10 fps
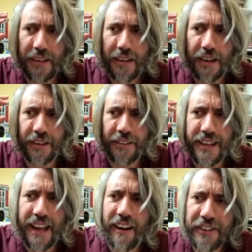and
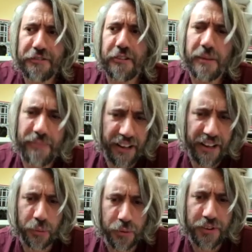yeah, I ascribe that
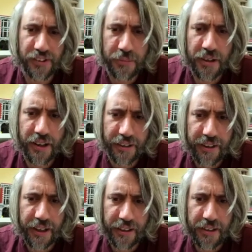to autism. I
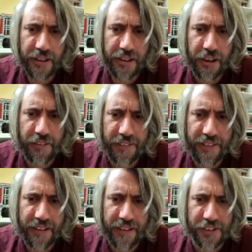think you know that
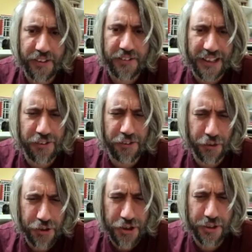that because it's it's
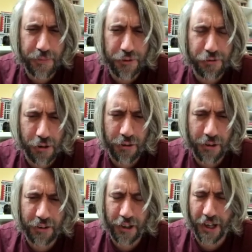such a
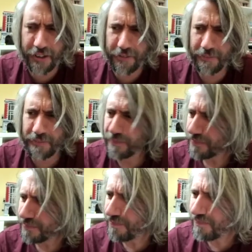strong kind of
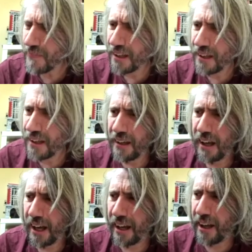
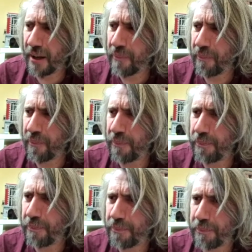um,
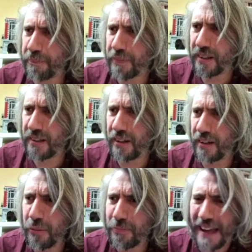
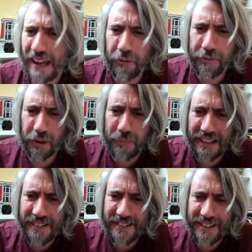almost powerful
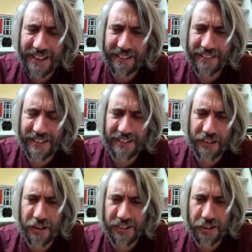ability. You know, it's, it's
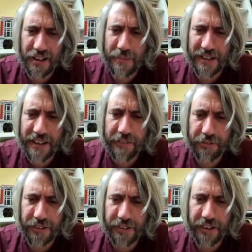certainly a bit
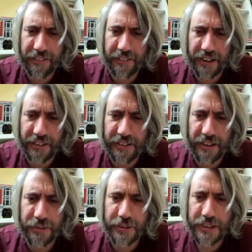different, I think. So, yeah. I